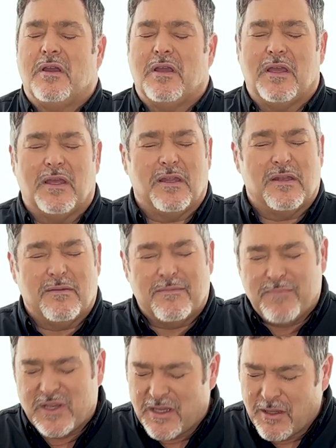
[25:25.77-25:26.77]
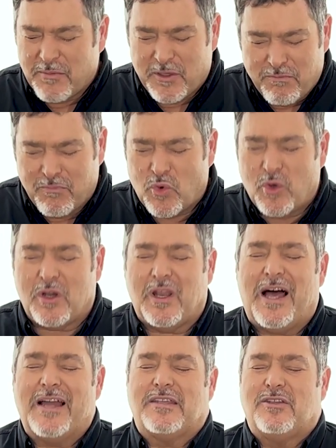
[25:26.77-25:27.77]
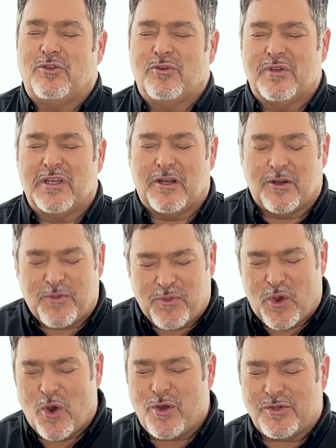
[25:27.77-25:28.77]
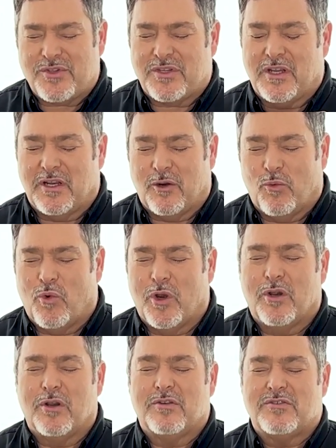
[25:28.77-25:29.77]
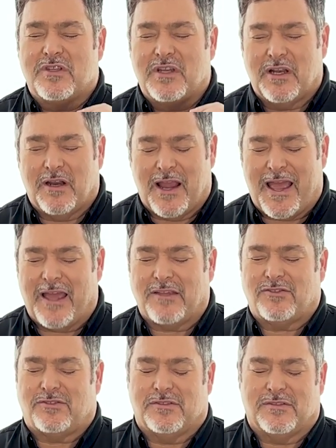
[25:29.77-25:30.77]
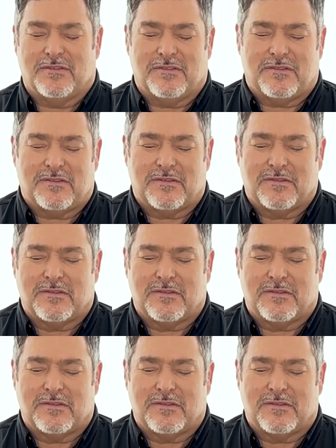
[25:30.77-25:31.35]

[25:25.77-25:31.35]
and becoming more like you in our thoughts and in our words and in our actions.